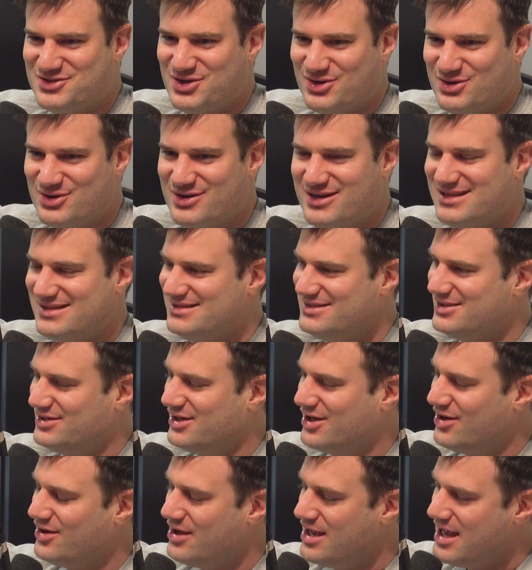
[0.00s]
tourist, you
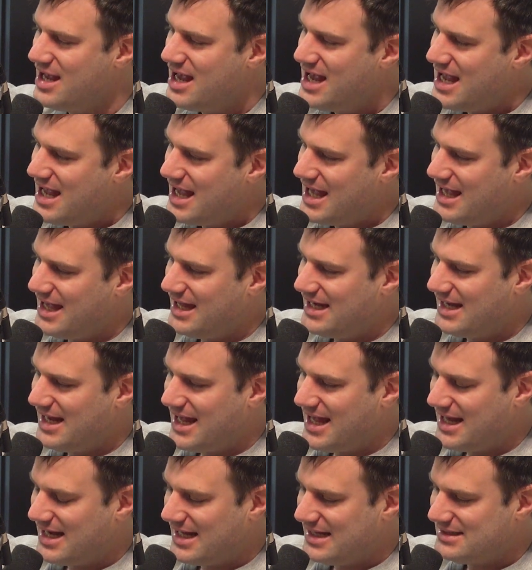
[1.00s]
know, and
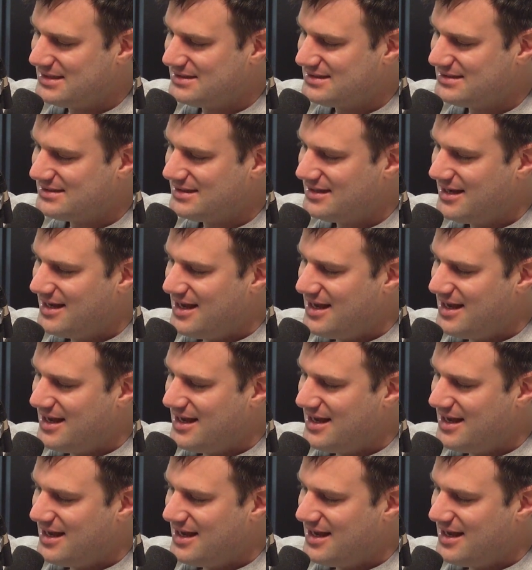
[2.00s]
and I just